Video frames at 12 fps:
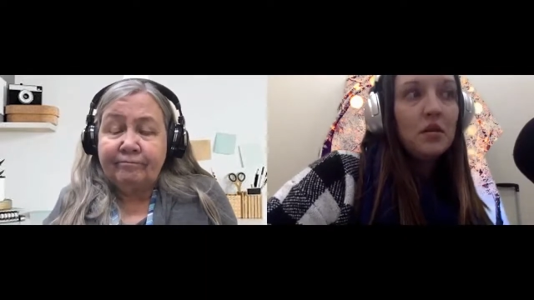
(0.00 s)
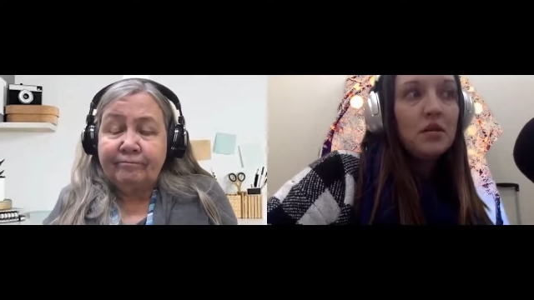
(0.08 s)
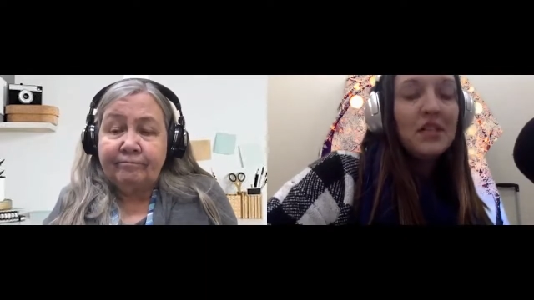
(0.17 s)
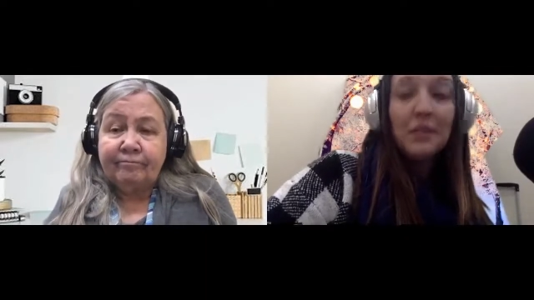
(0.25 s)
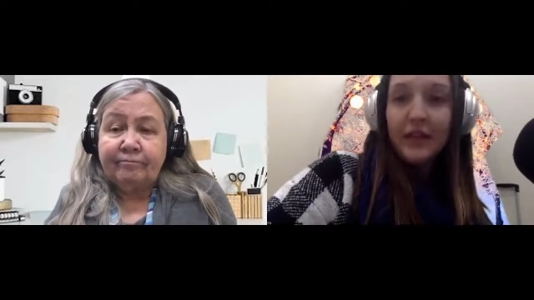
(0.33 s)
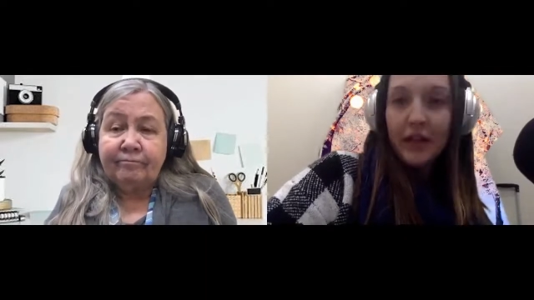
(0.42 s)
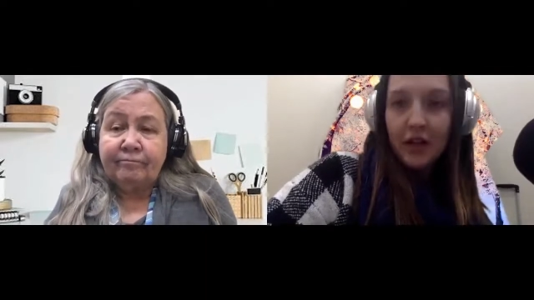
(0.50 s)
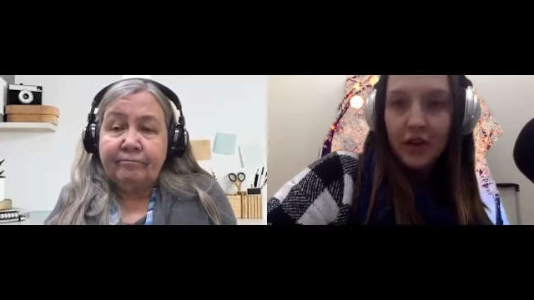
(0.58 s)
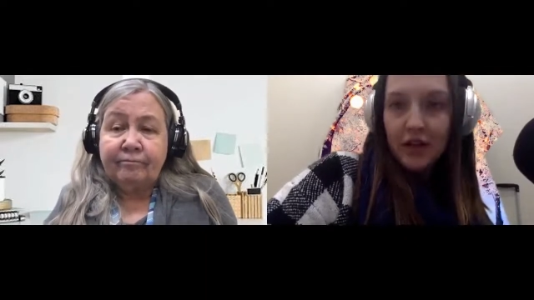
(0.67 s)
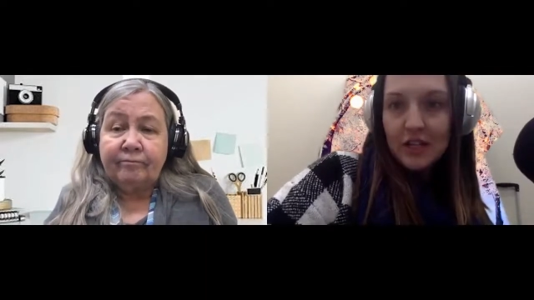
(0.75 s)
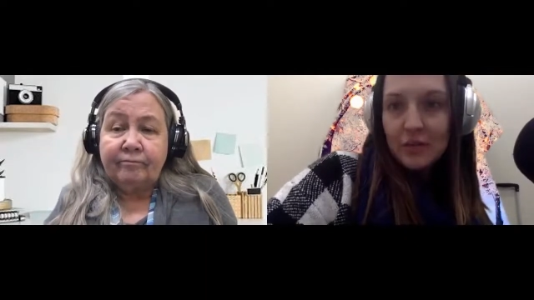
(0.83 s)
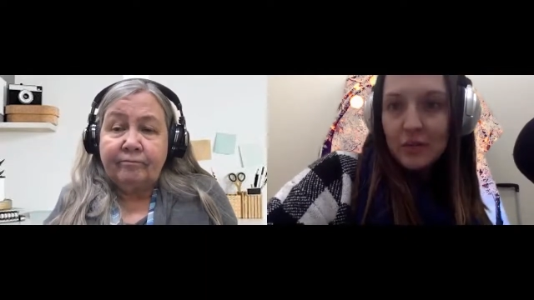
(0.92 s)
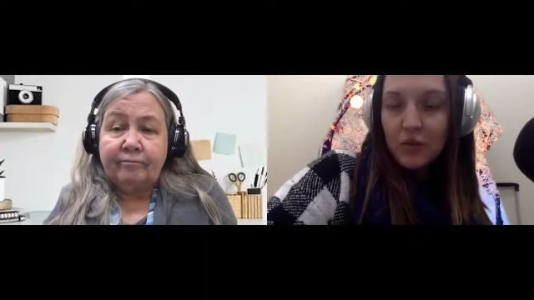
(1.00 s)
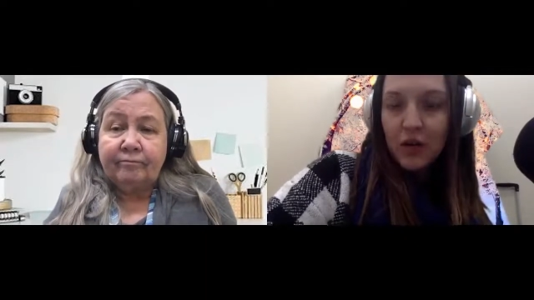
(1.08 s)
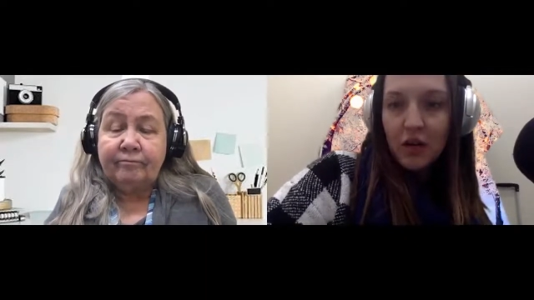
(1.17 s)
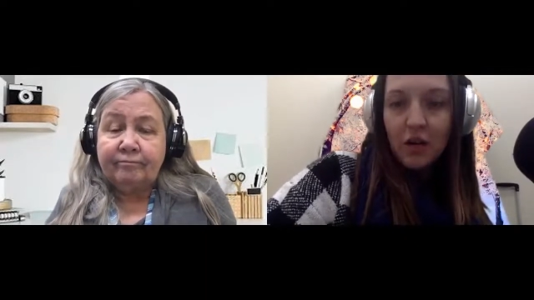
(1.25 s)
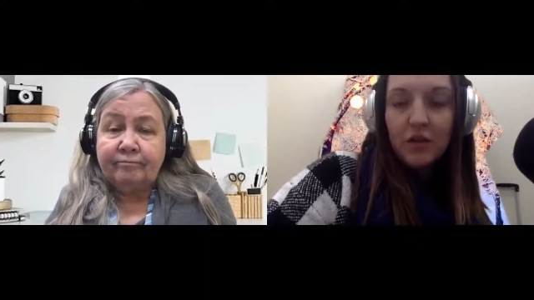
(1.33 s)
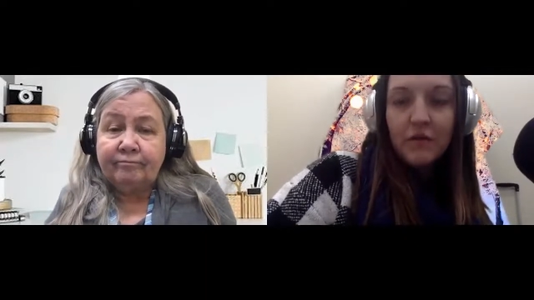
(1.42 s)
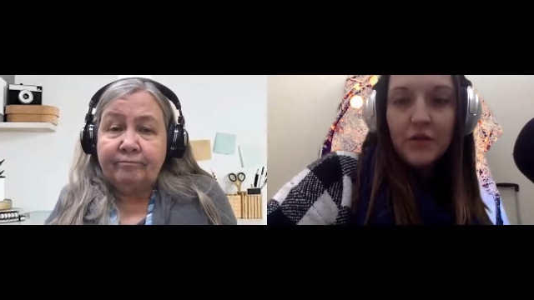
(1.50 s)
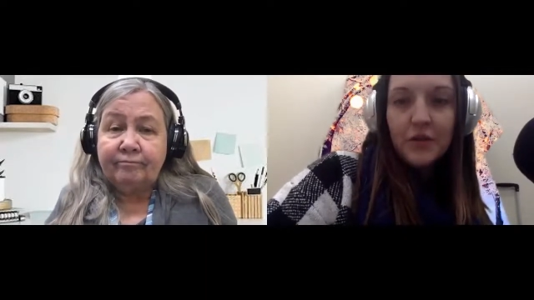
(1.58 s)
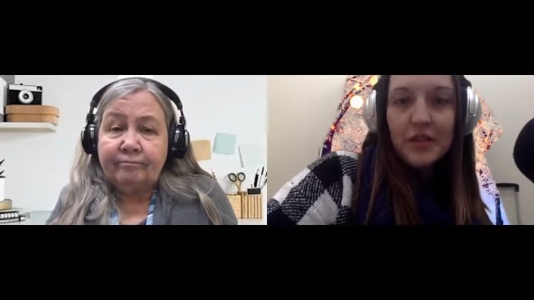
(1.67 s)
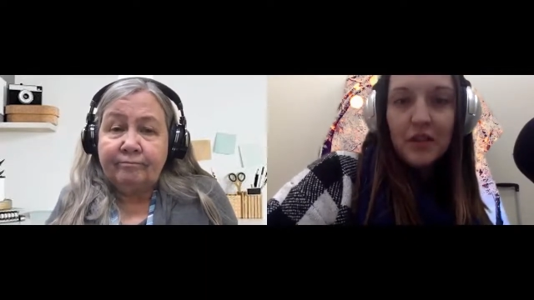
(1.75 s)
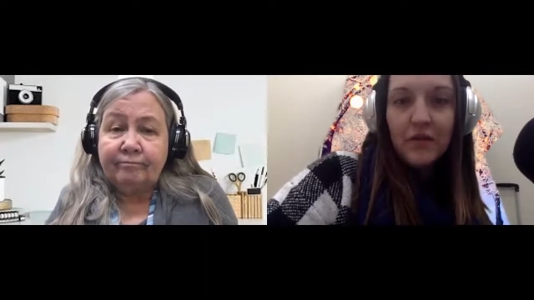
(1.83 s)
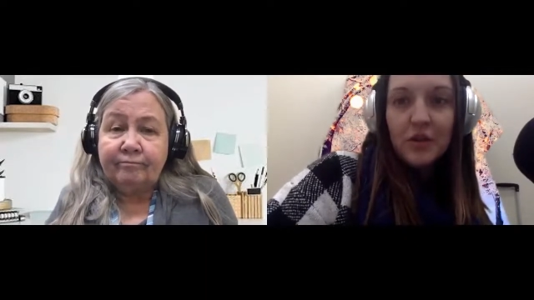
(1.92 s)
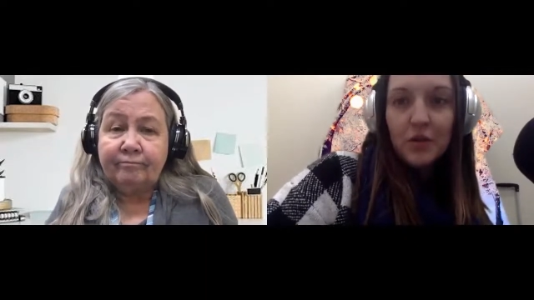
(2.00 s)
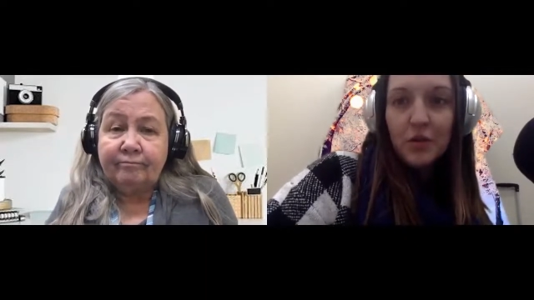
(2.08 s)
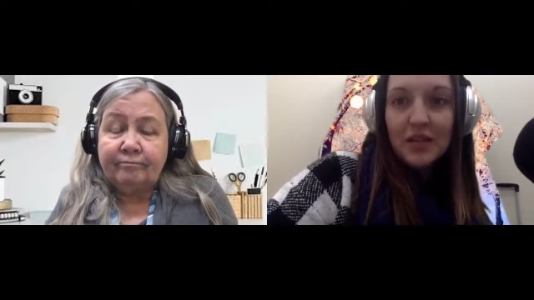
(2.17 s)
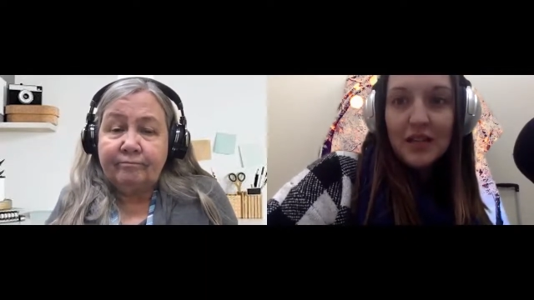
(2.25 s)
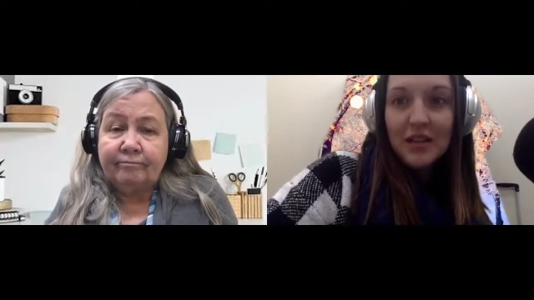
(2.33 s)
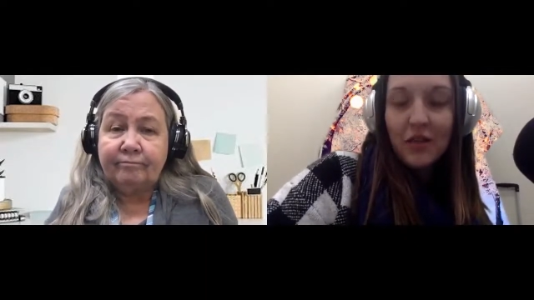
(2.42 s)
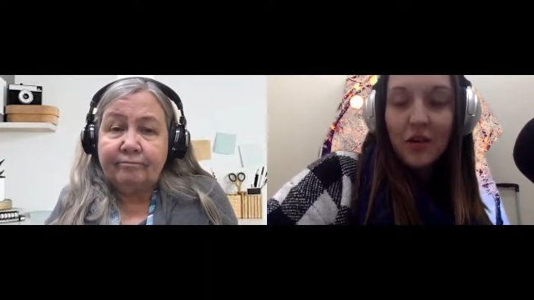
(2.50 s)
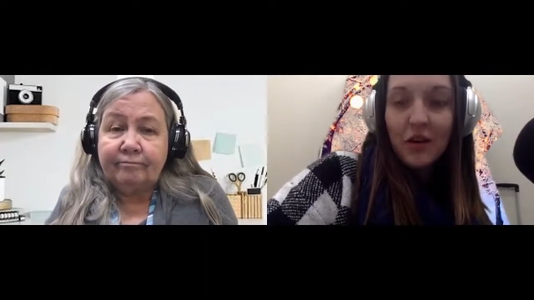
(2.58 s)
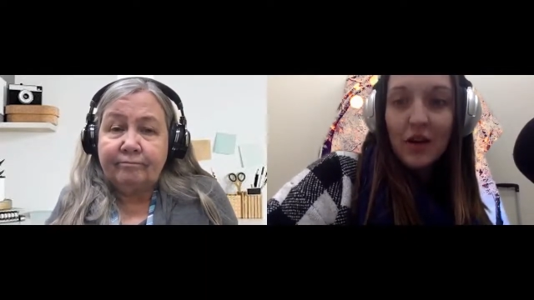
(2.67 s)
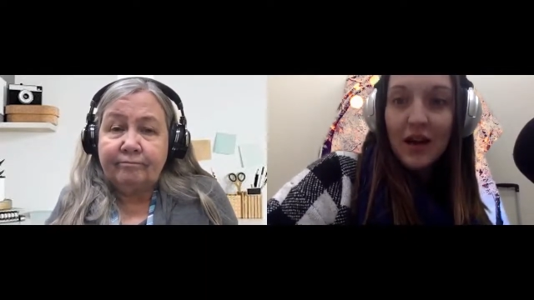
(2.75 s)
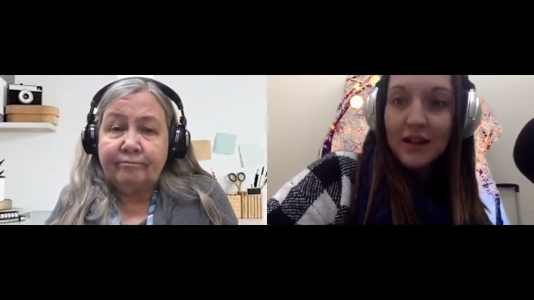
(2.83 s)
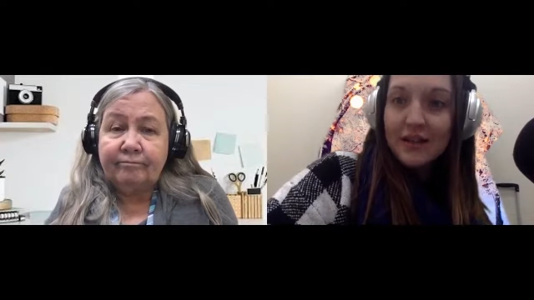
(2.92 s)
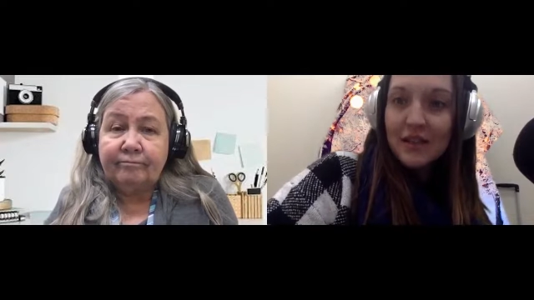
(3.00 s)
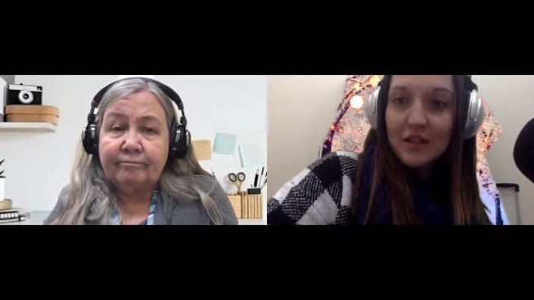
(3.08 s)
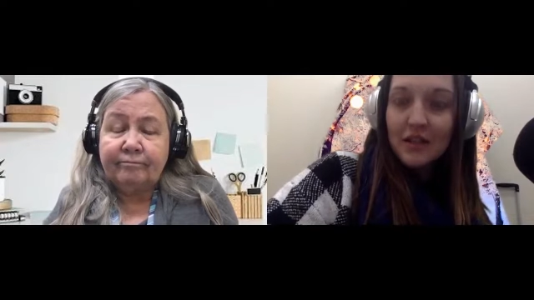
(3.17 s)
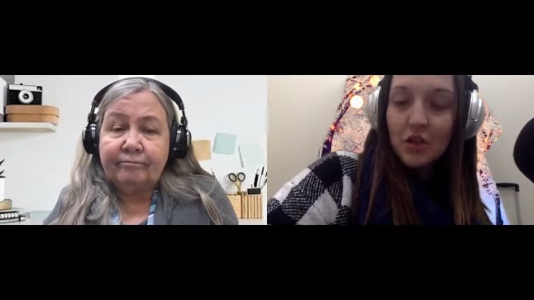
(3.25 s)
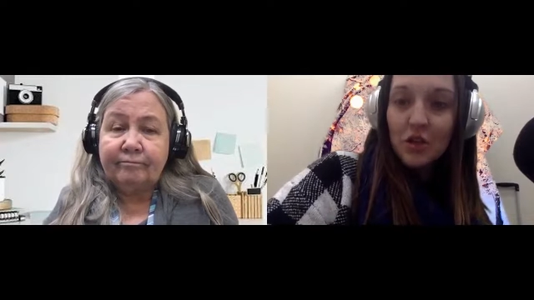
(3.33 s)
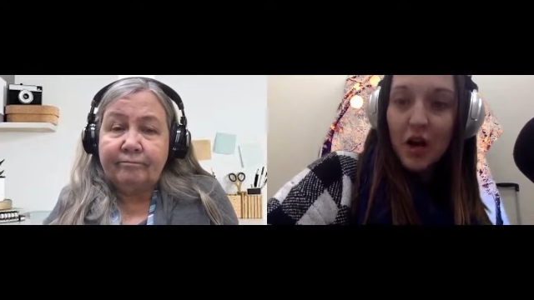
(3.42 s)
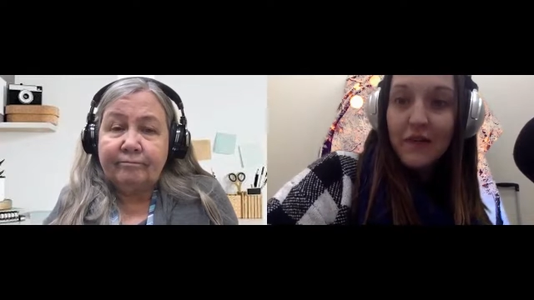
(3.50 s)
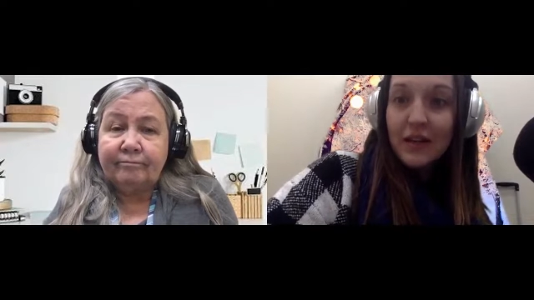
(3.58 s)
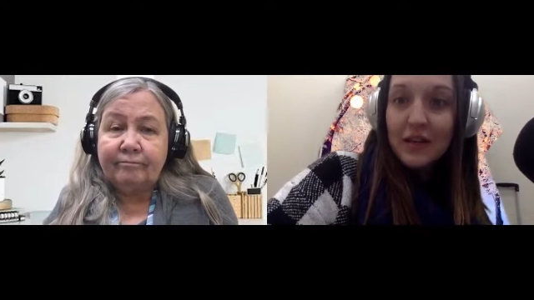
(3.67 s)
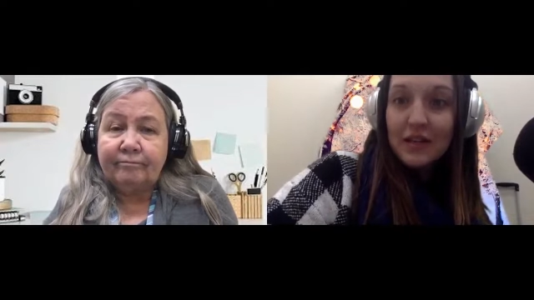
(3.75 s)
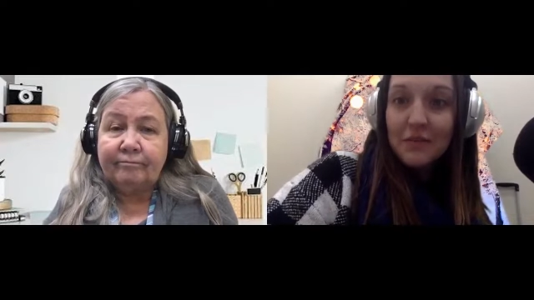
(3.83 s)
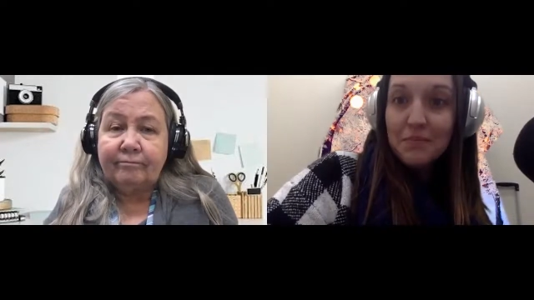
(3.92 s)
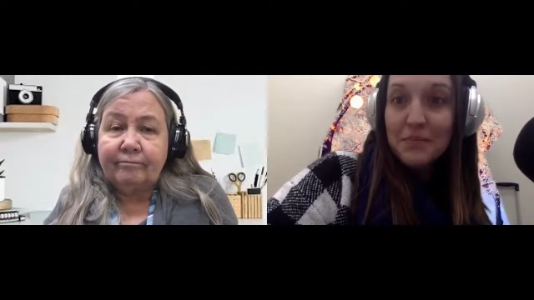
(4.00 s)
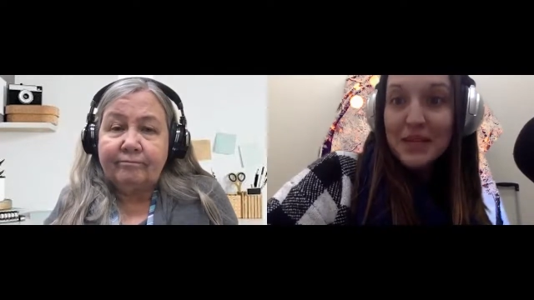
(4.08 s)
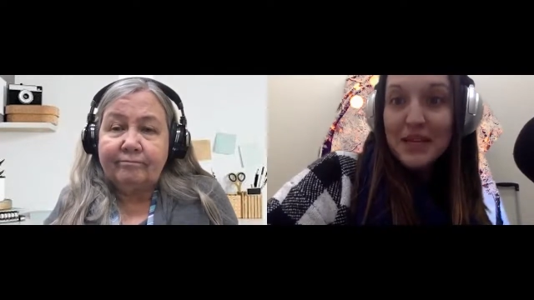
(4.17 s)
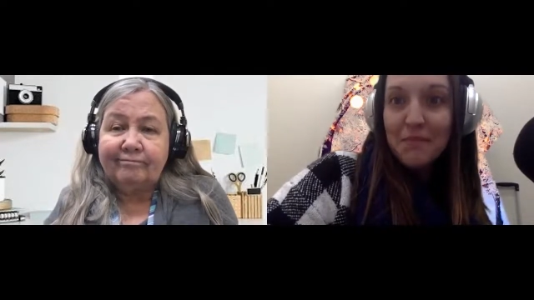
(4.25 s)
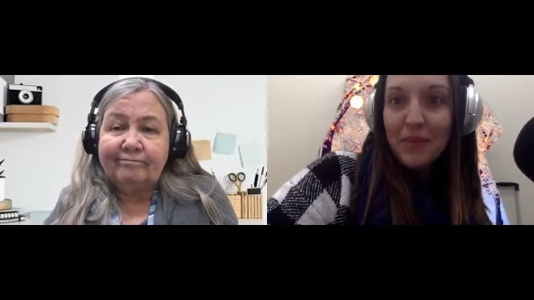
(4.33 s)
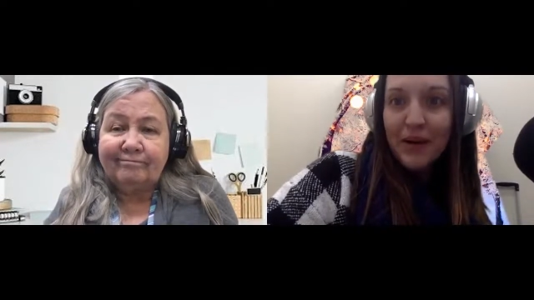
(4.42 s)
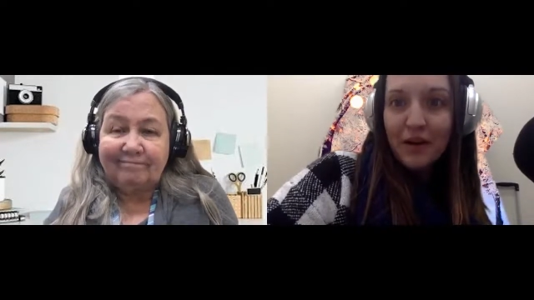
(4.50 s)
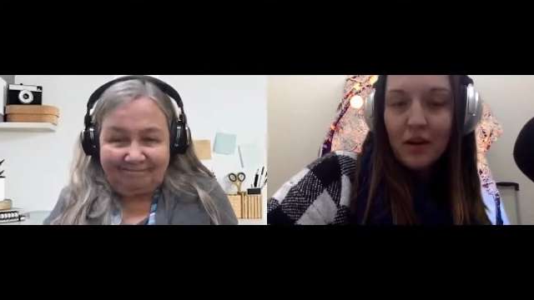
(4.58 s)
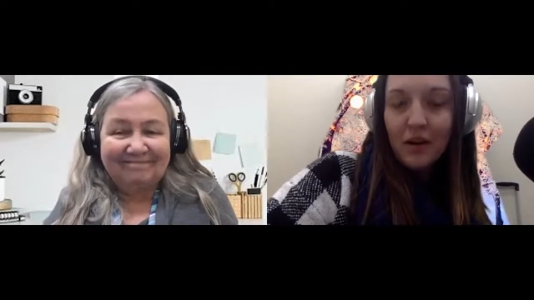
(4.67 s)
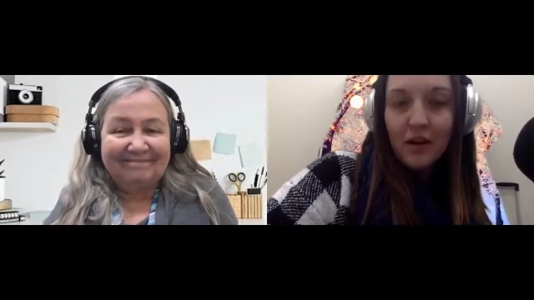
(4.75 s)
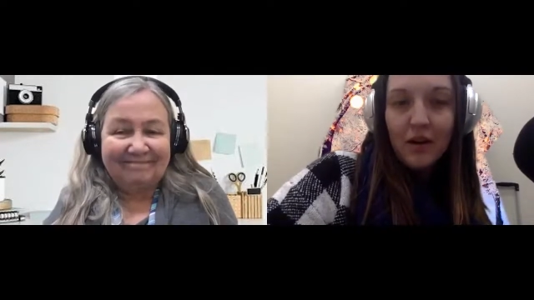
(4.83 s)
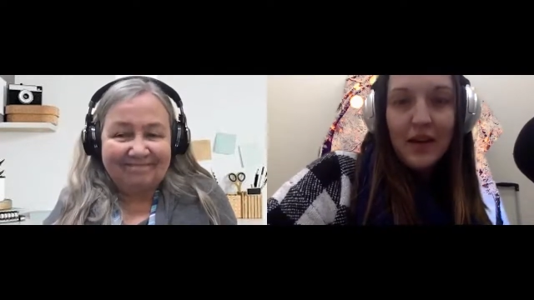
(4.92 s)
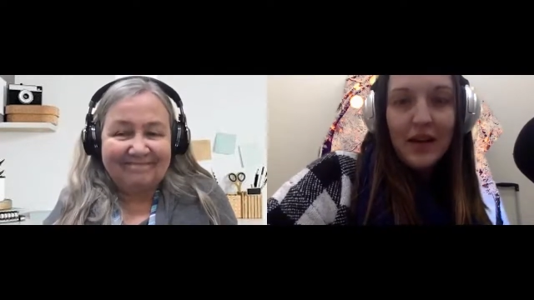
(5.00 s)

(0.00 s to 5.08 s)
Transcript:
Speaker 1: similarities between all of those individuals is that they're constantly striving to be better.